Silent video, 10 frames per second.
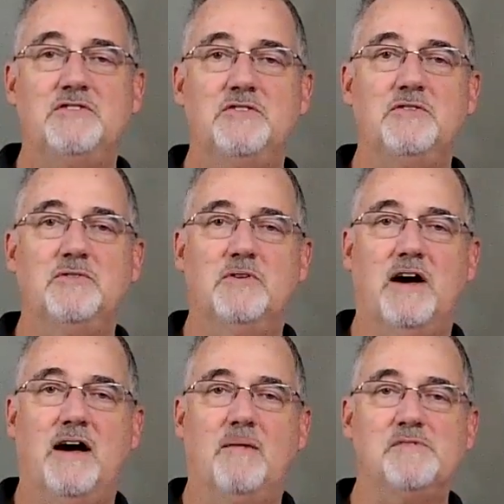to
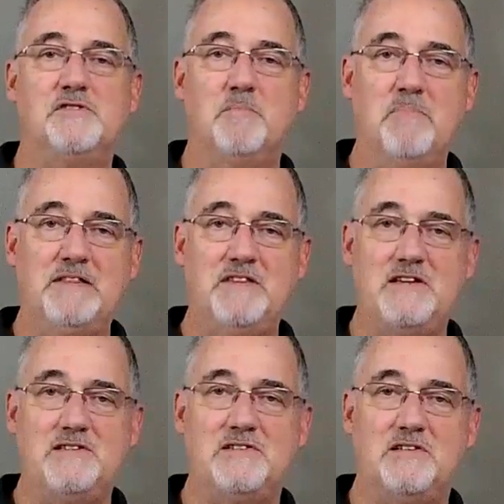submit
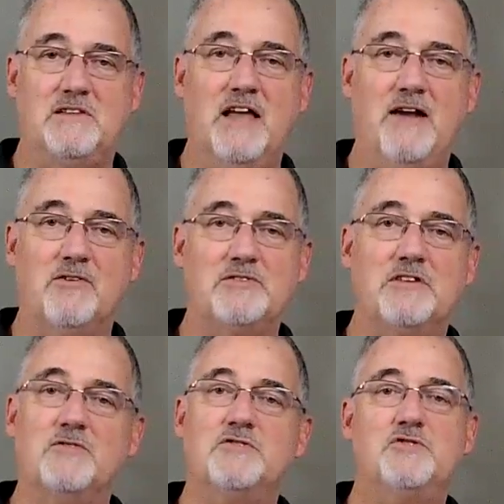these letters,
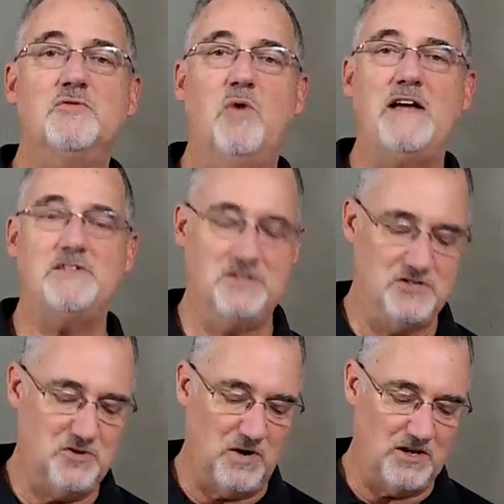and there's two ways to
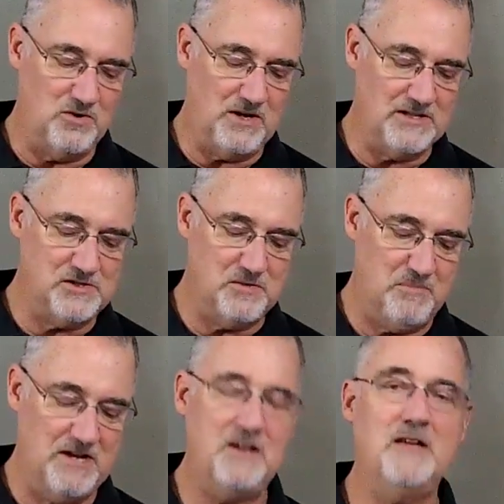do it. You can
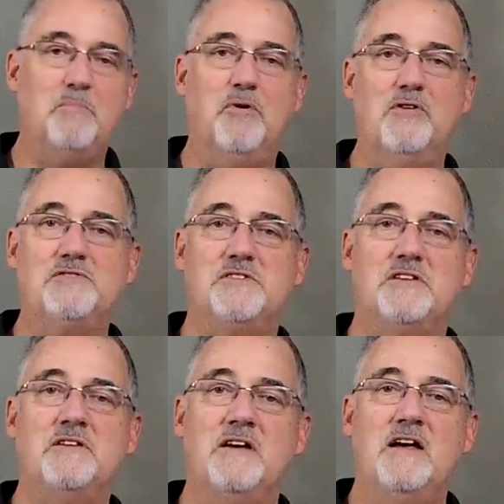submit it in
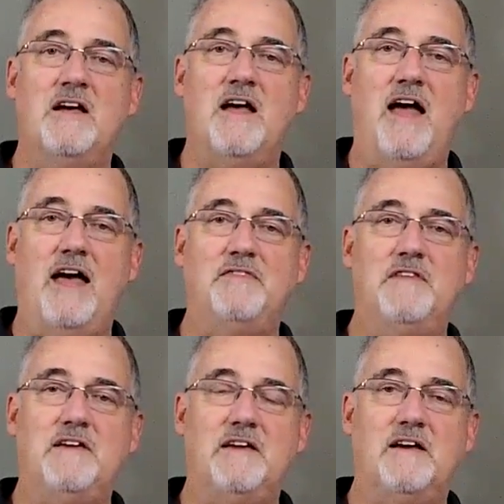person at
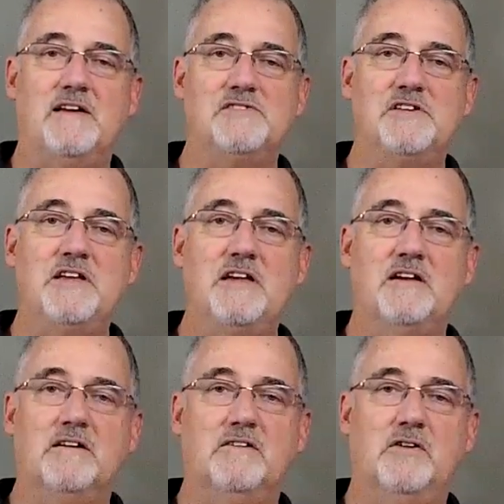the
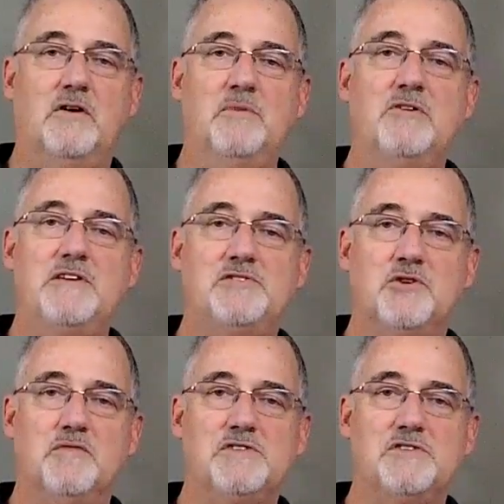City Community
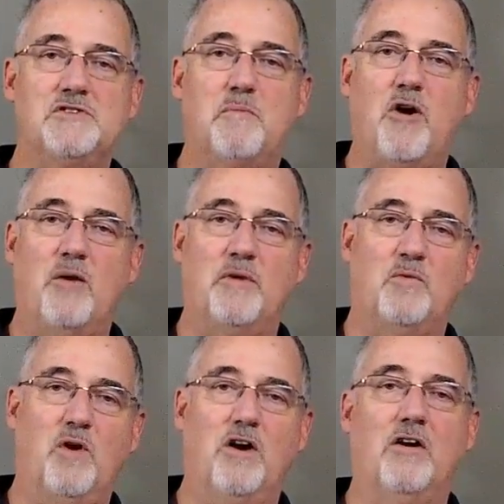Services
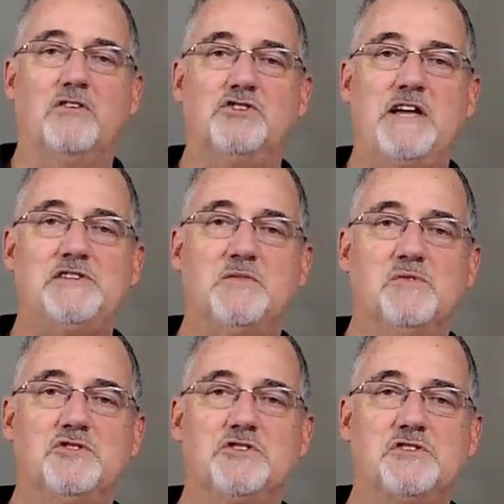Department where Jason
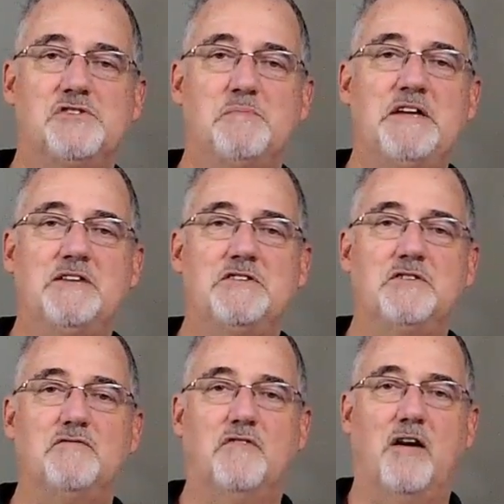was just speaking to
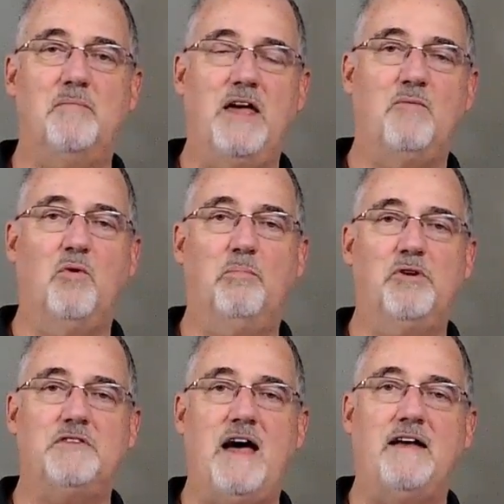you from, and we'll
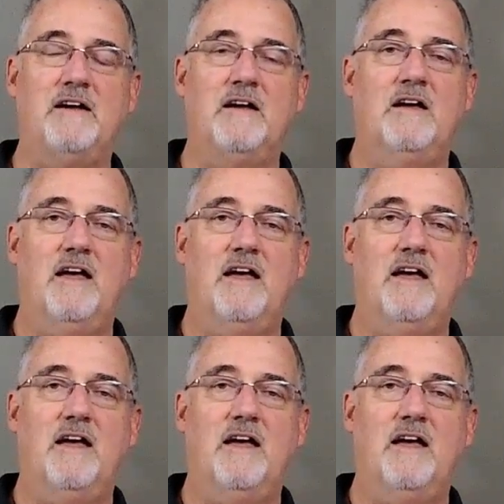put that